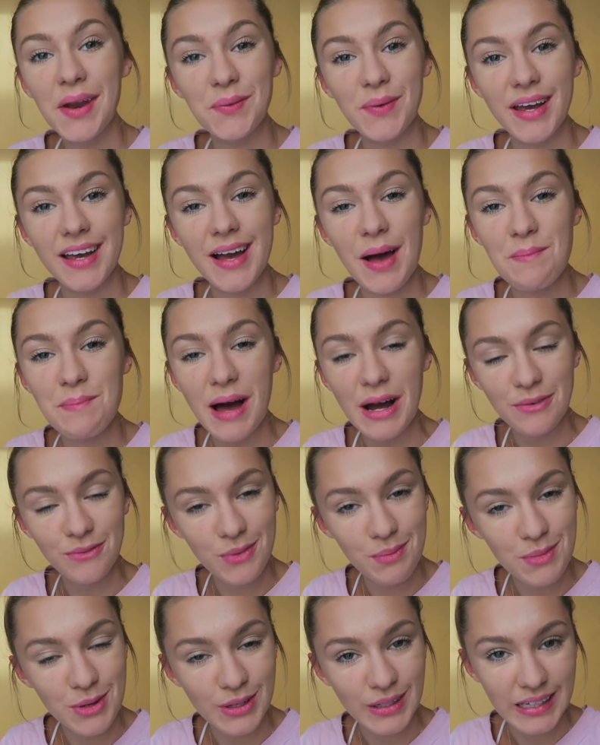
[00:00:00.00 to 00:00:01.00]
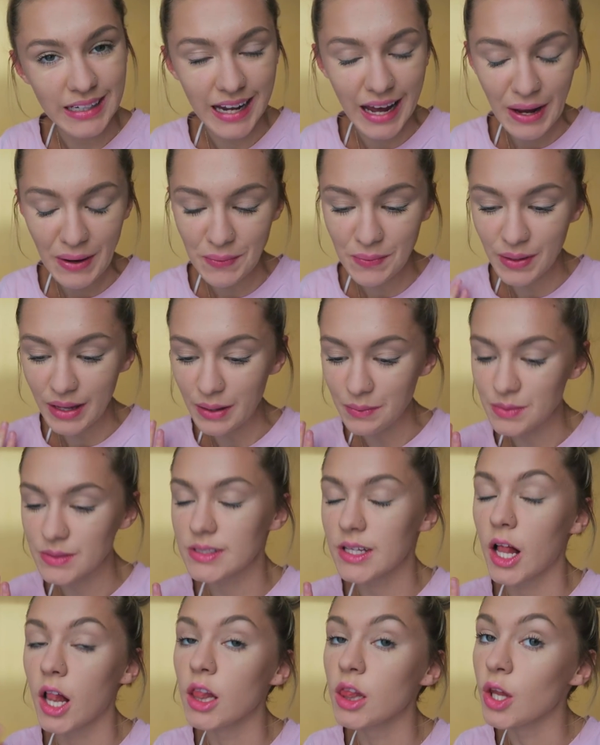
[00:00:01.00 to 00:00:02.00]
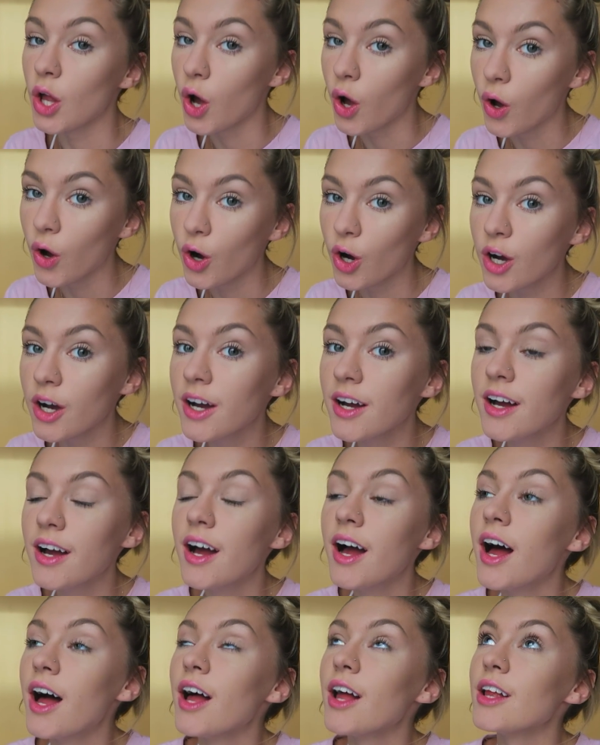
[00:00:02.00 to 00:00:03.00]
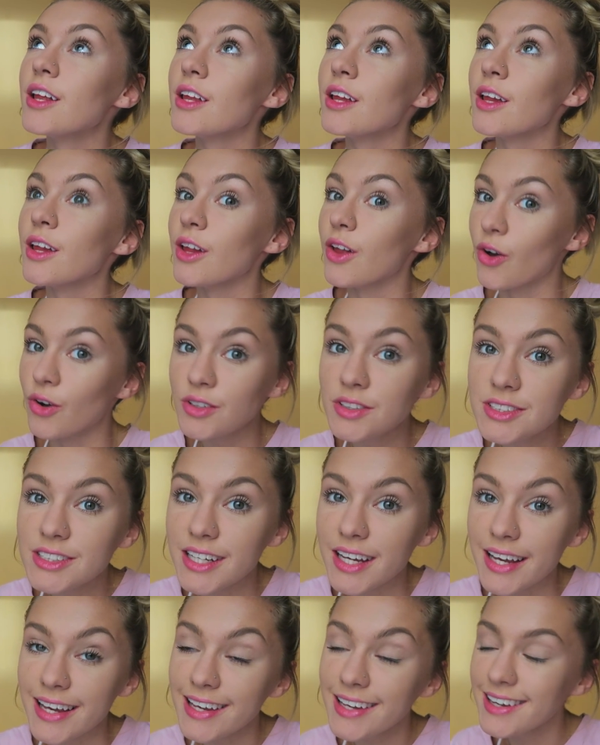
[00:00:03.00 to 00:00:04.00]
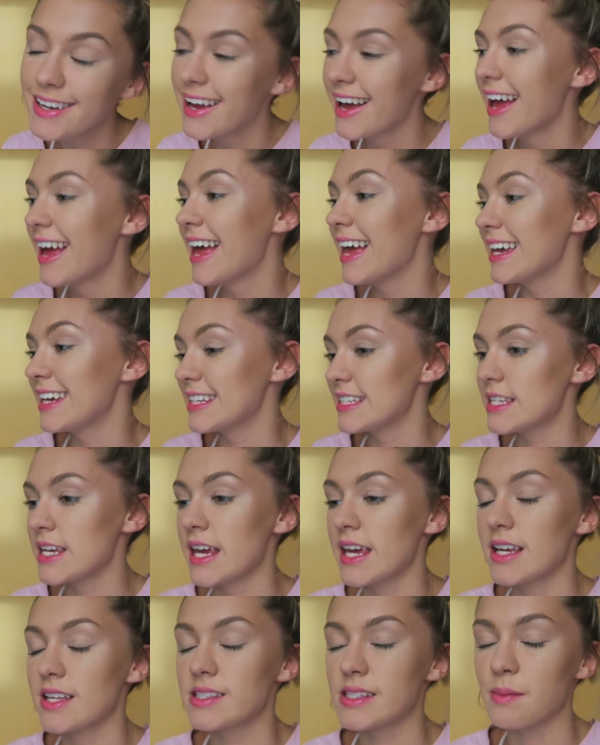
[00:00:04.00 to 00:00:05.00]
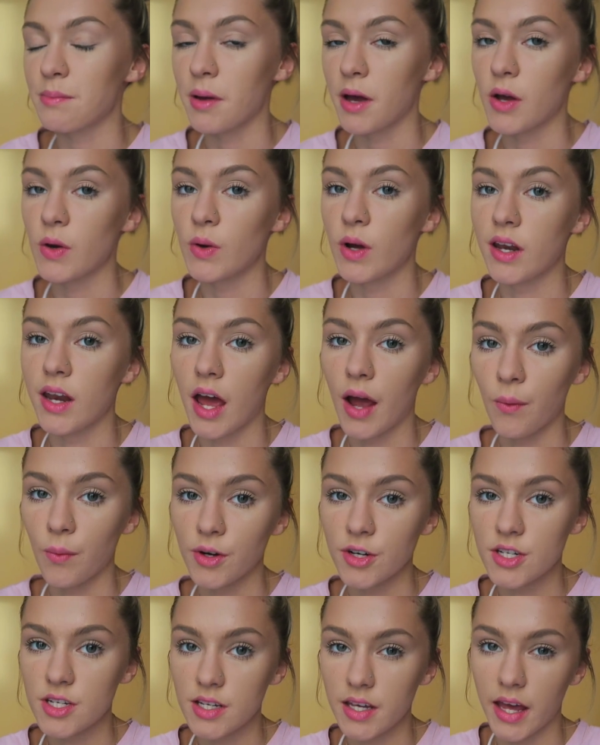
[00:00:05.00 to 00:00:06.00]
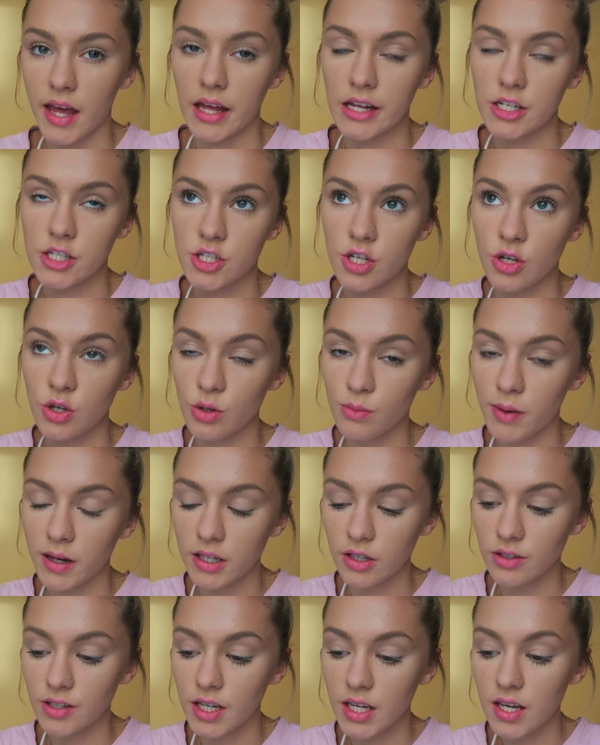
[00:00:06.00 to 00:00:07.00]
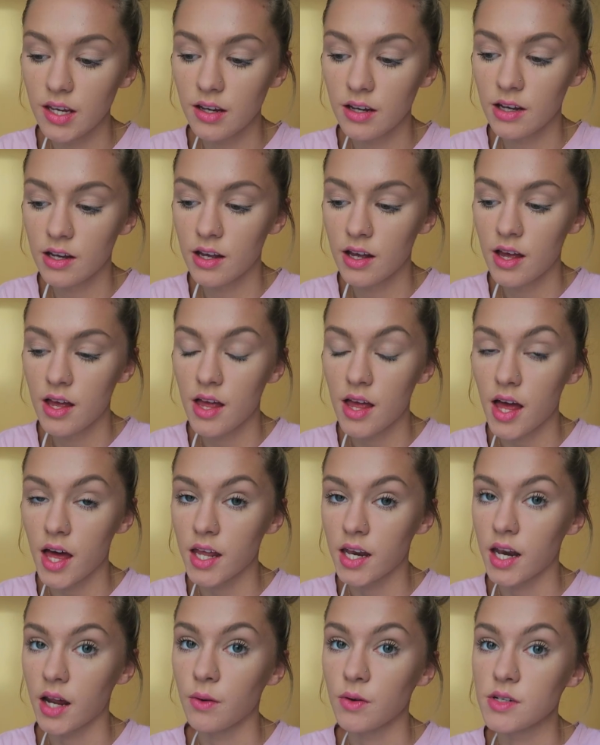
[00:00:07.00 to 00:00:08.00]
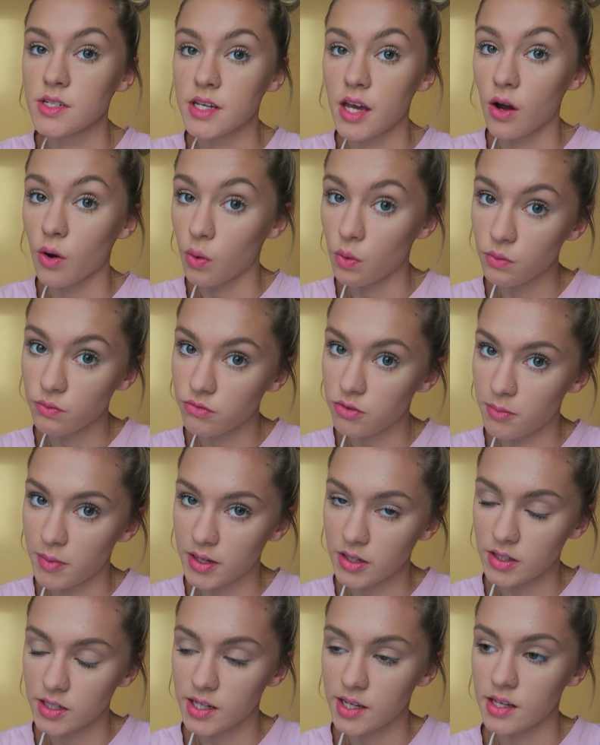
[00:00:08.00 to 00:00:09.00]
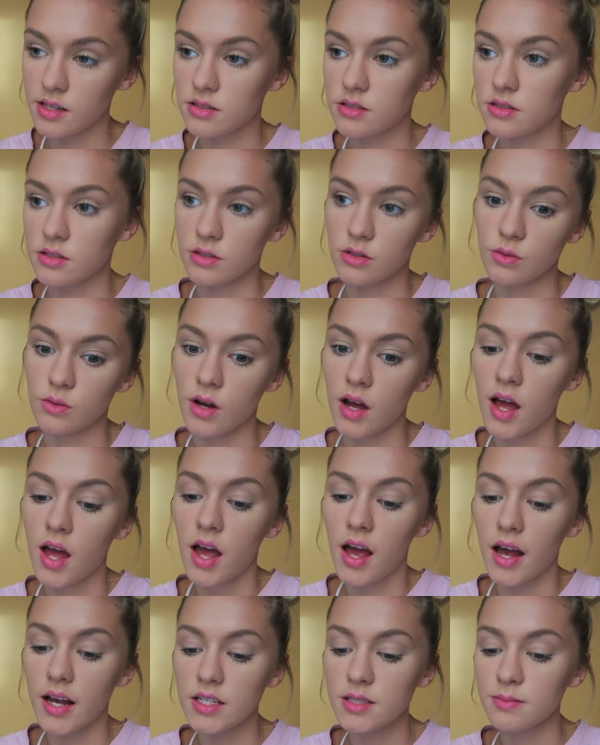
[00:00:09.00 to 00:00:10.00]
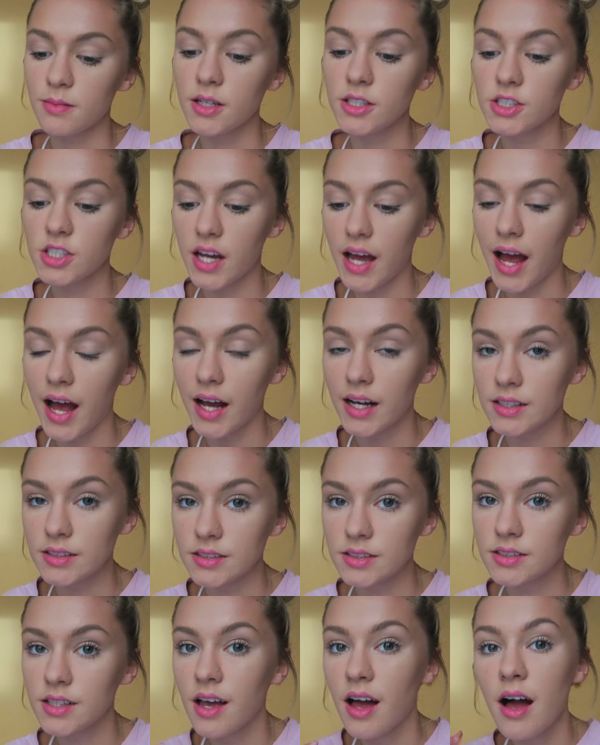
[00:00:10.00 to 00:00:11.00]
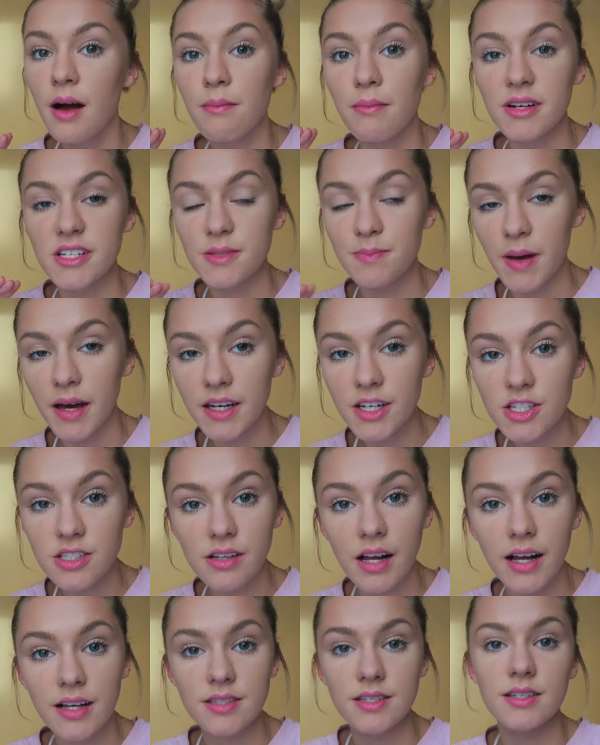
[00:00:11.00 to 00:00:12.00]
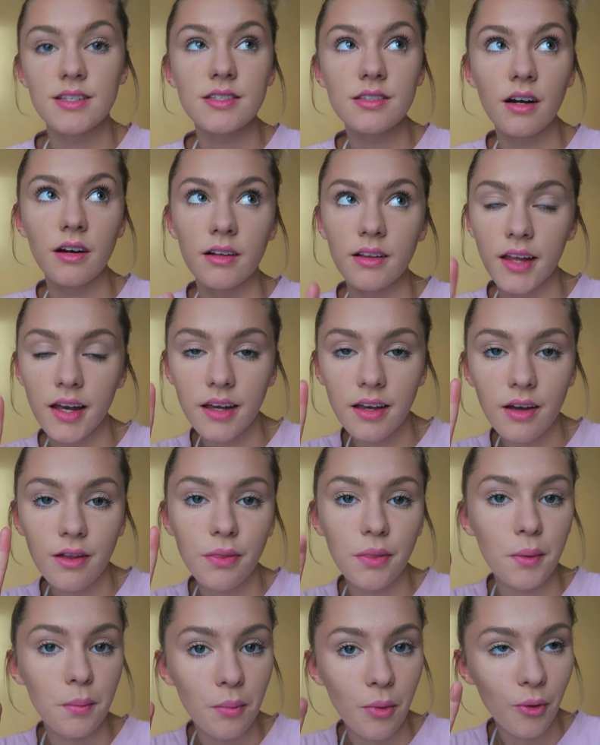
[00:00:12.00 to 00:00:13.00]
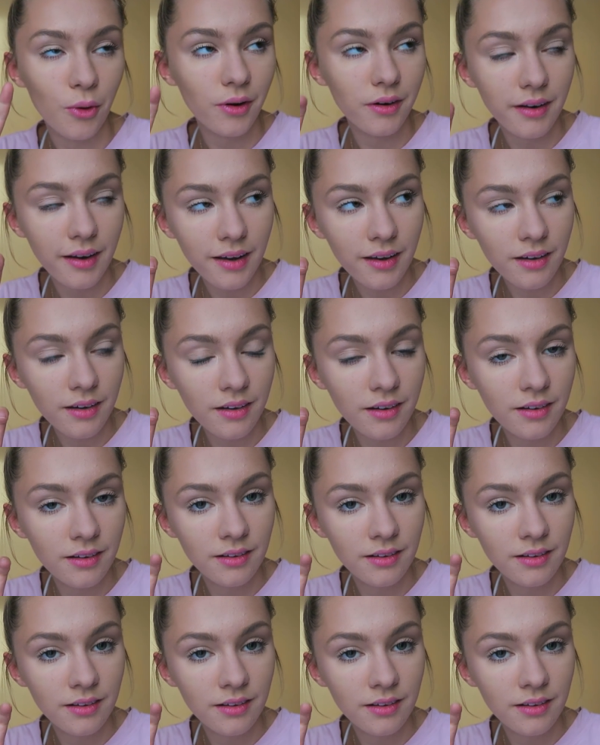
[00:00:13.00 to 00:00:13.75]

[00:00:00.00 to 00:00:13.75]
Anyway, I'm back from uni now. It was a long, long day. It takes about an hour to get to my uni and an hour to get home from my uni. So as much as my Spanish classes are like the morning,